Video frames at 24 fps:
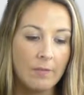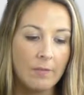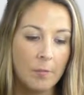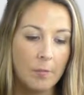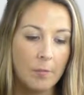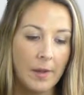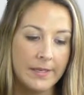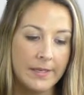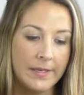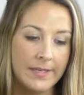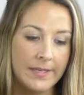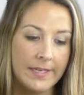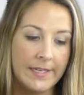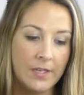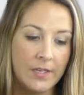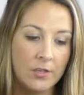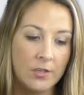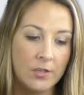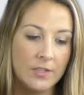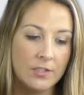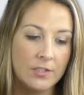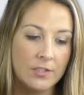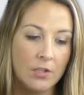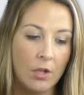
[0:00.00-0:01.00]
button here
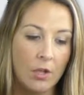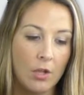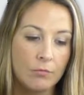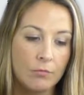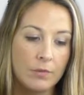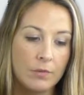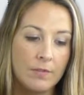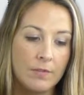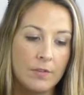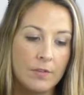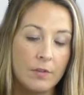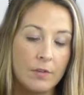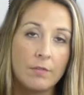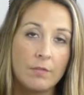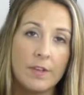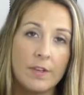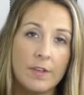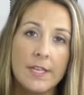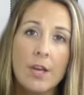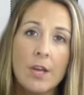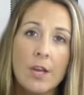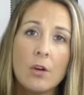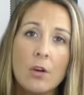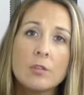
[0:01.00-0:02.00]
that's called Review
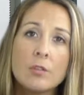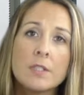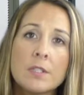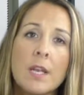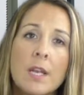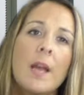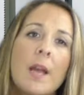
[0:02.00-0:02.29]
Videos.